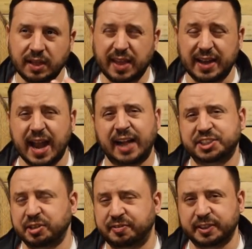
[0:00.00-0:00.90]

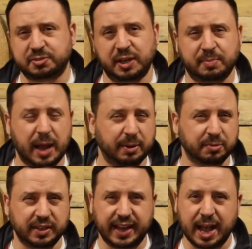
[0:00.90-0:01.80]
non-chill filtering probably
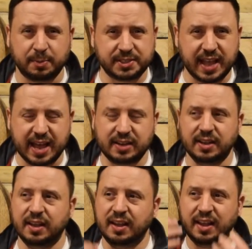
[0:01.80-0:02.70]
really helps that.
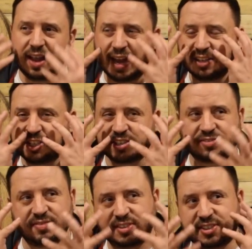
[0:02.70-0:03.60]
And it's
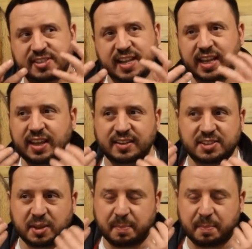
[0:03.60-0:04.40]
just sticking to the